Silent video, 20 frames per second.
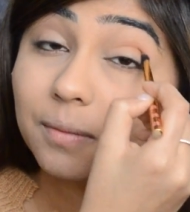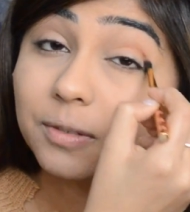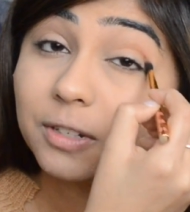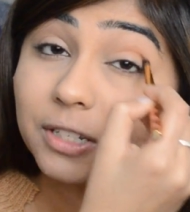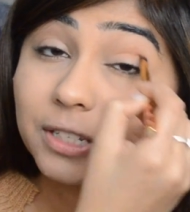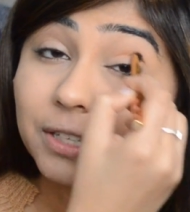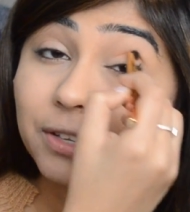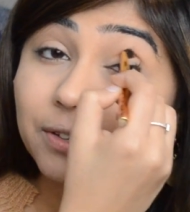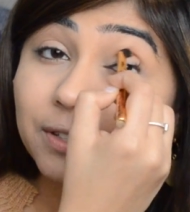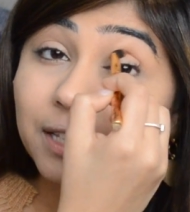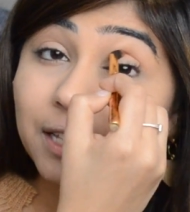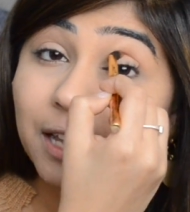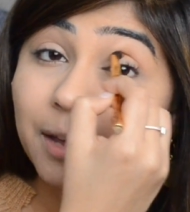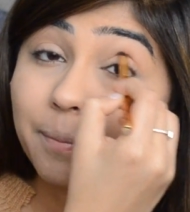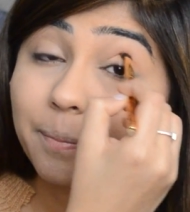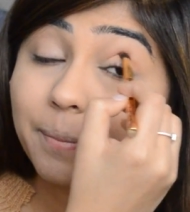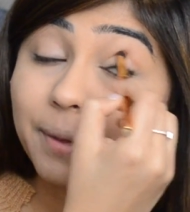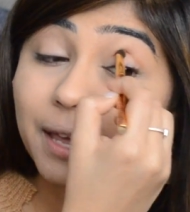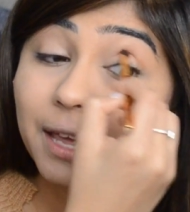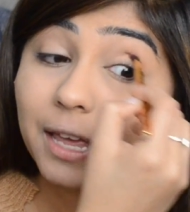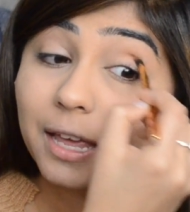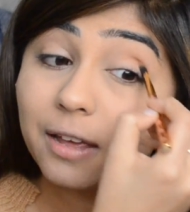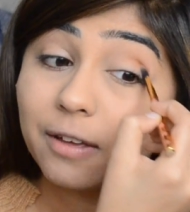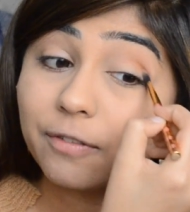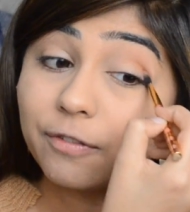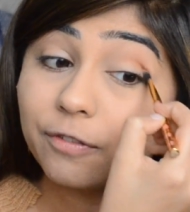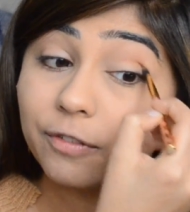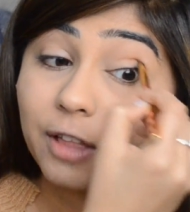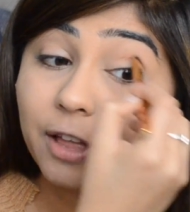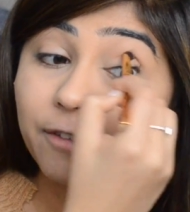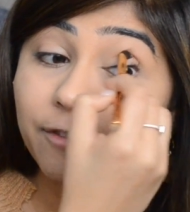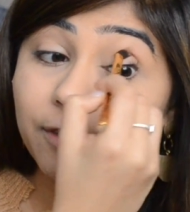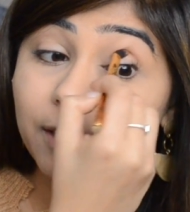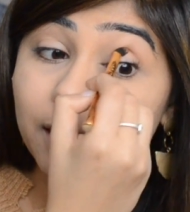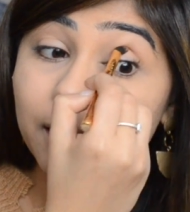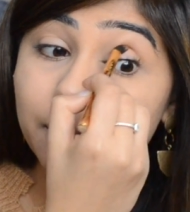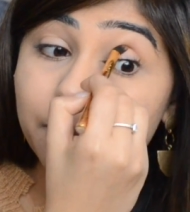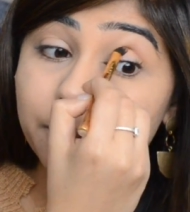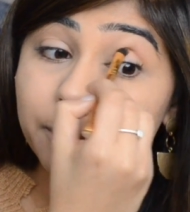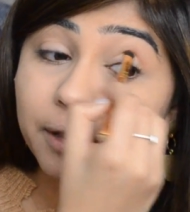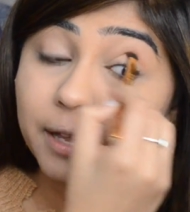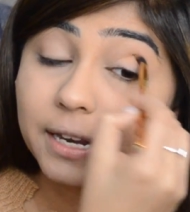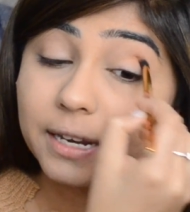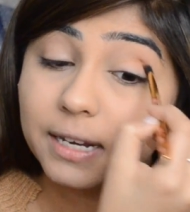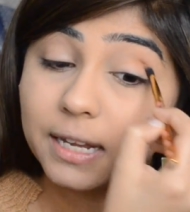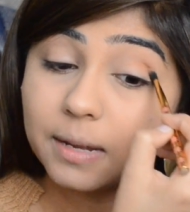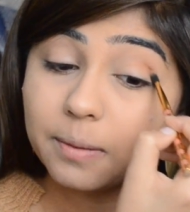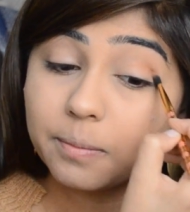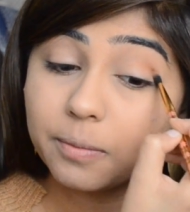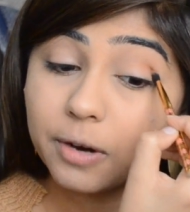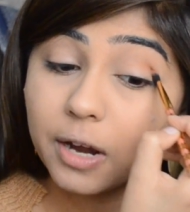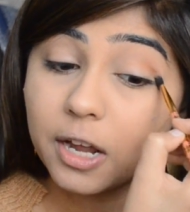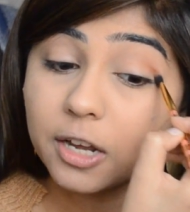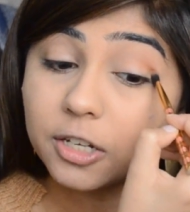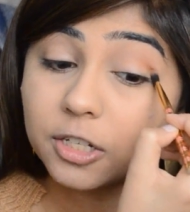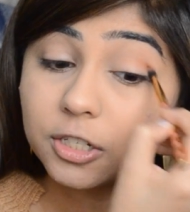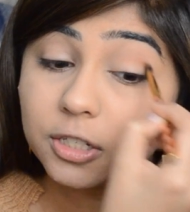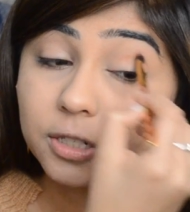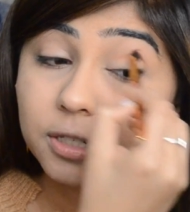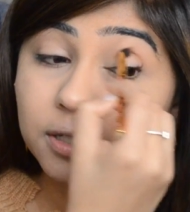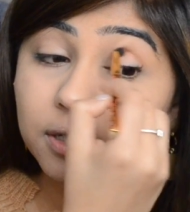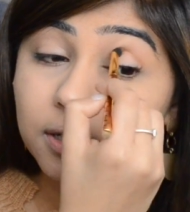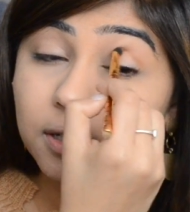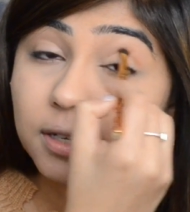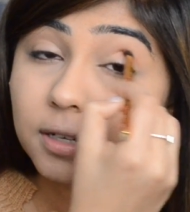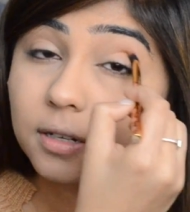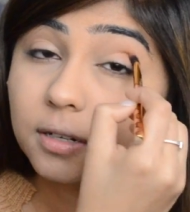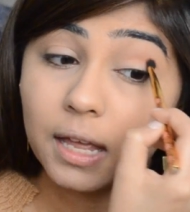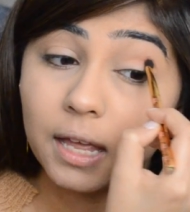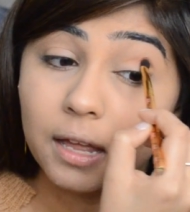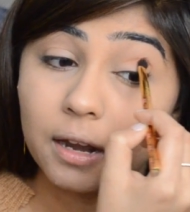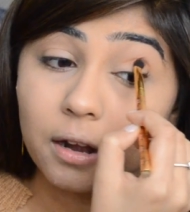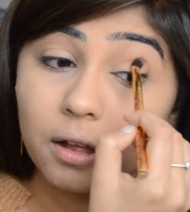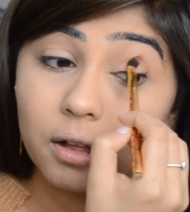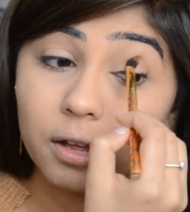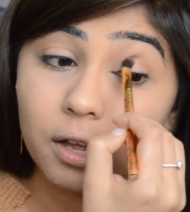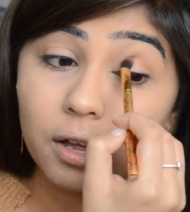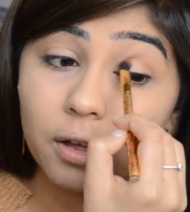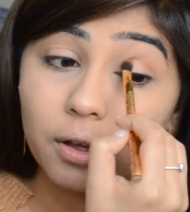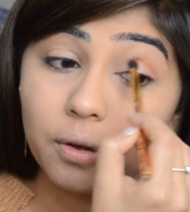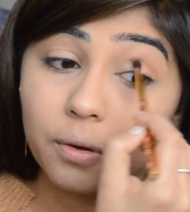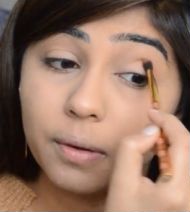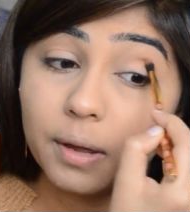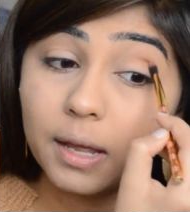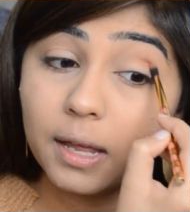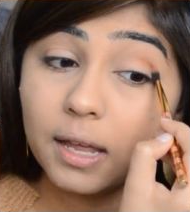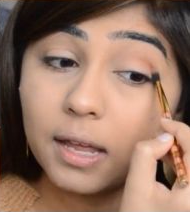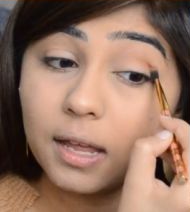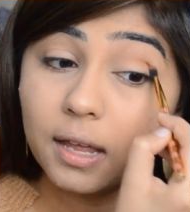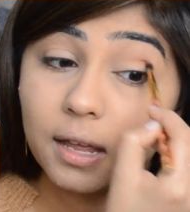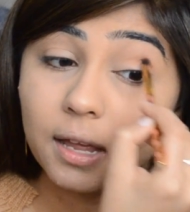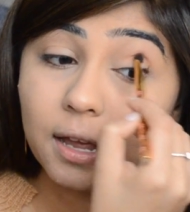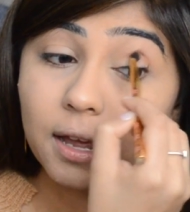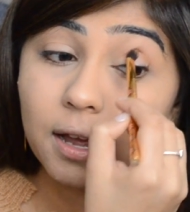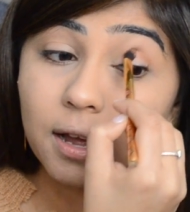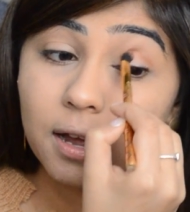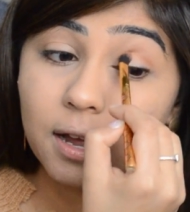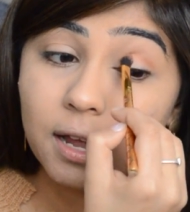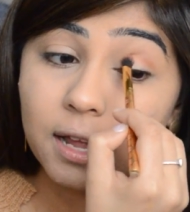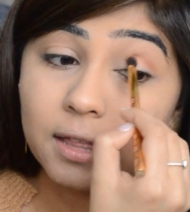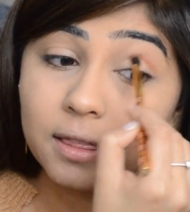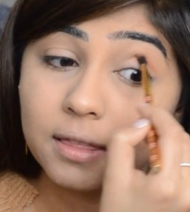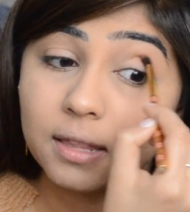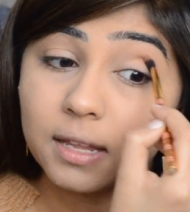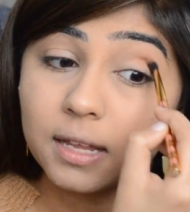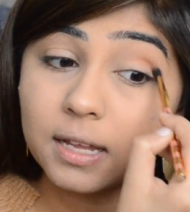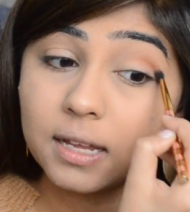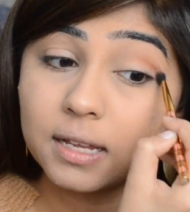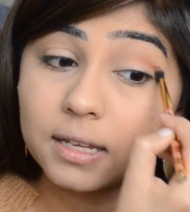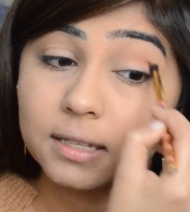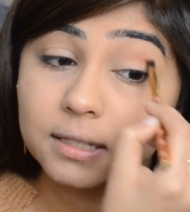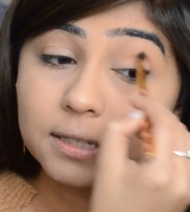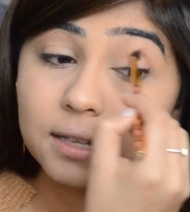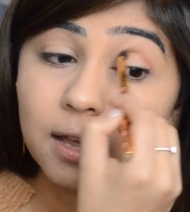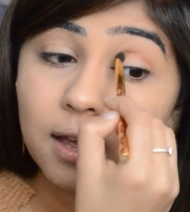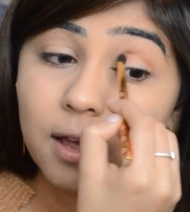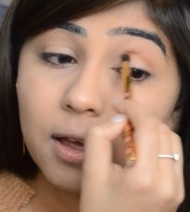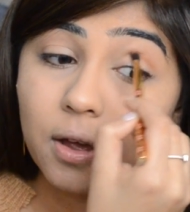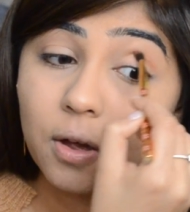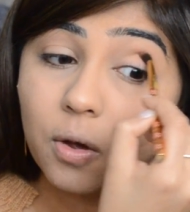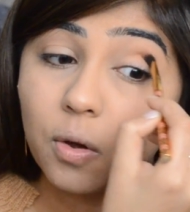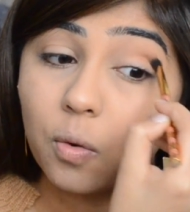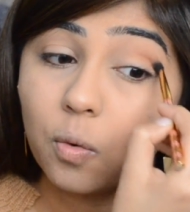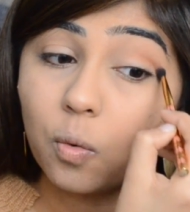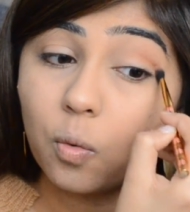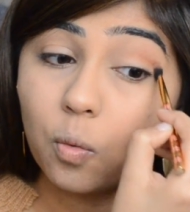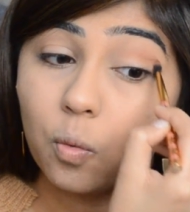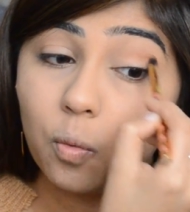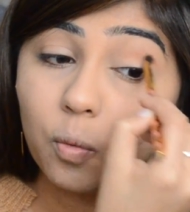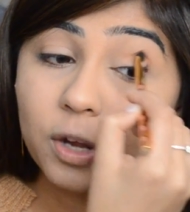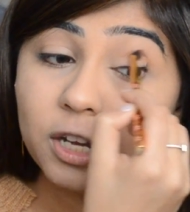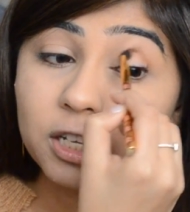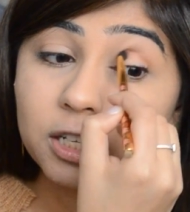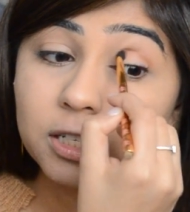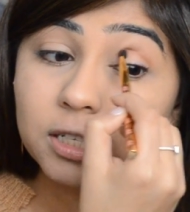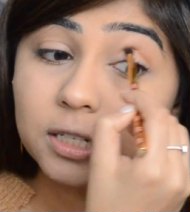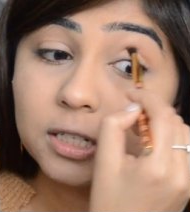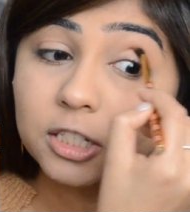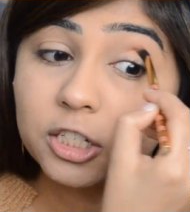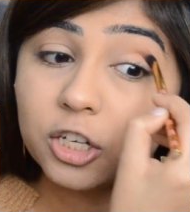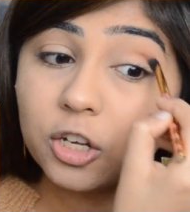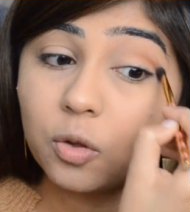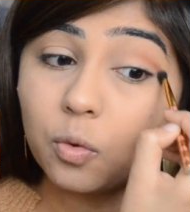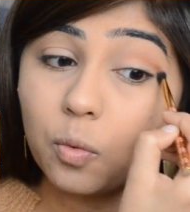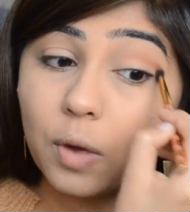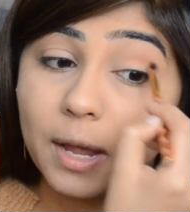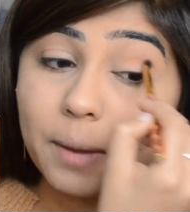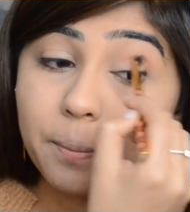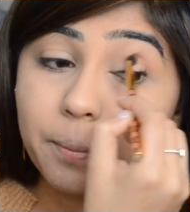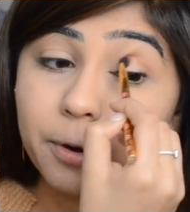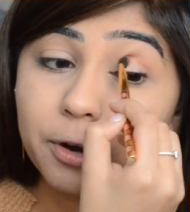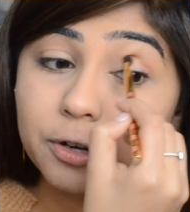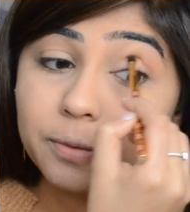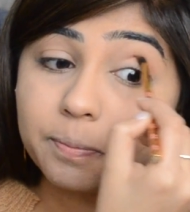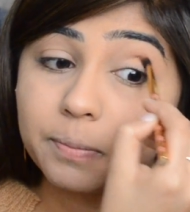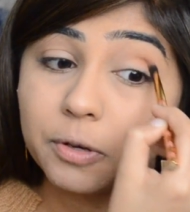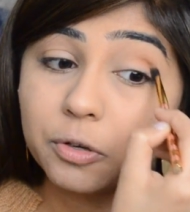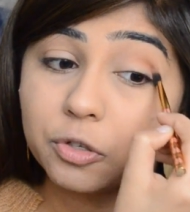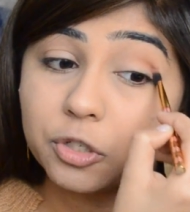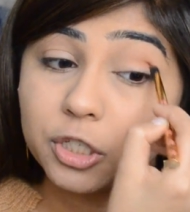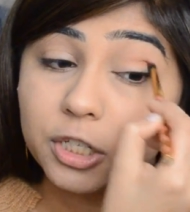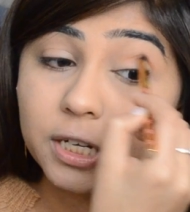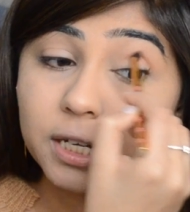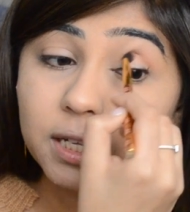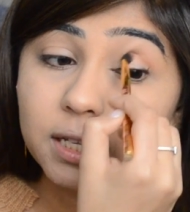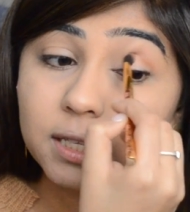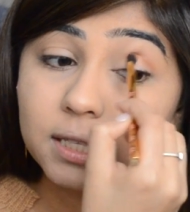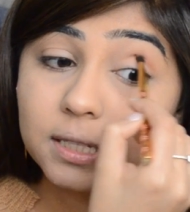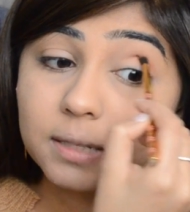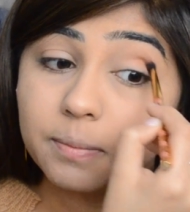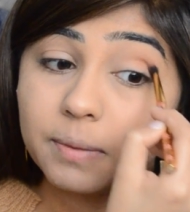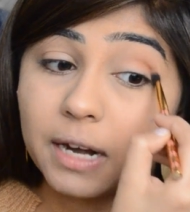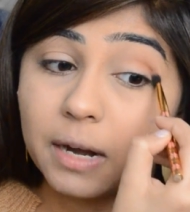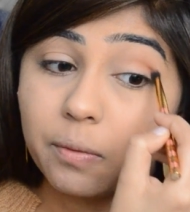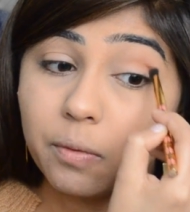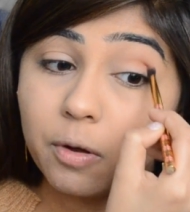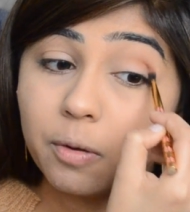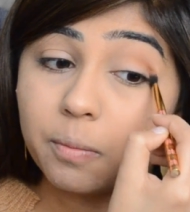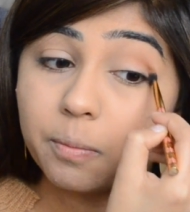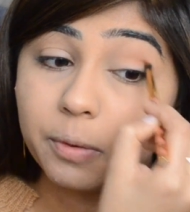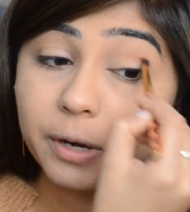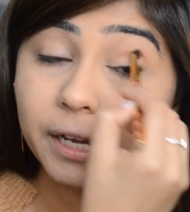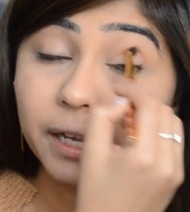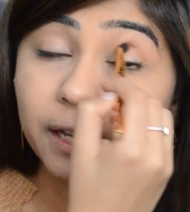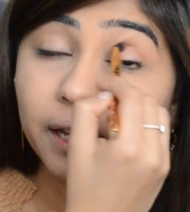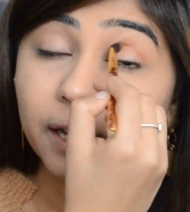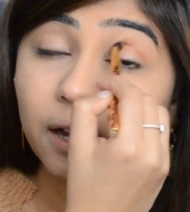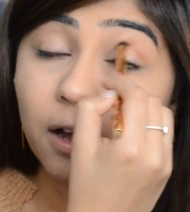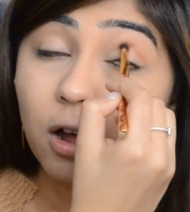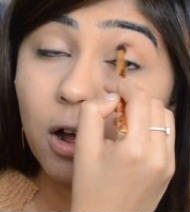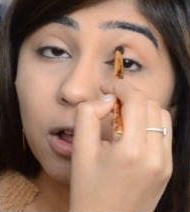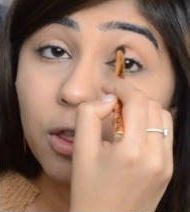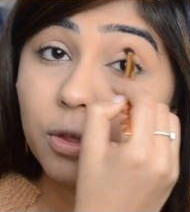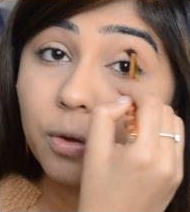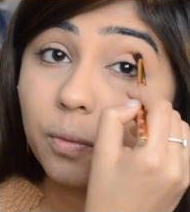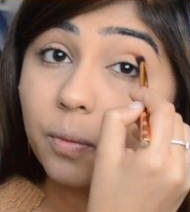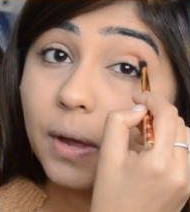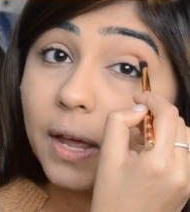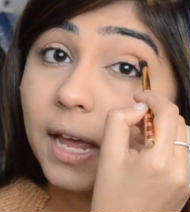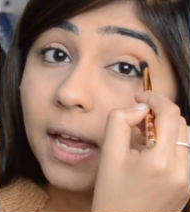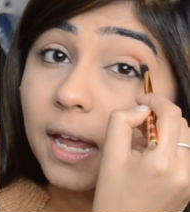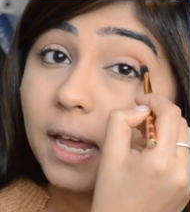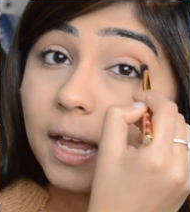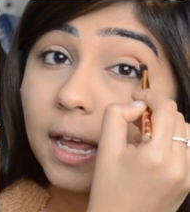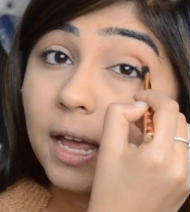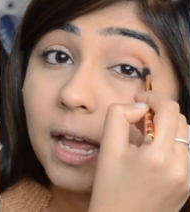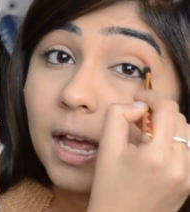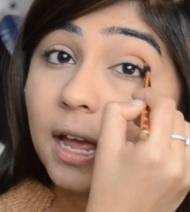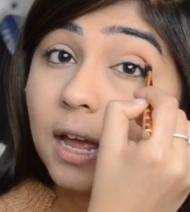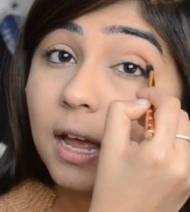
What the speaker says: Just using a big fluffy blending brush, and I'll go in these windshield wiper motions, but I won't bring it all the way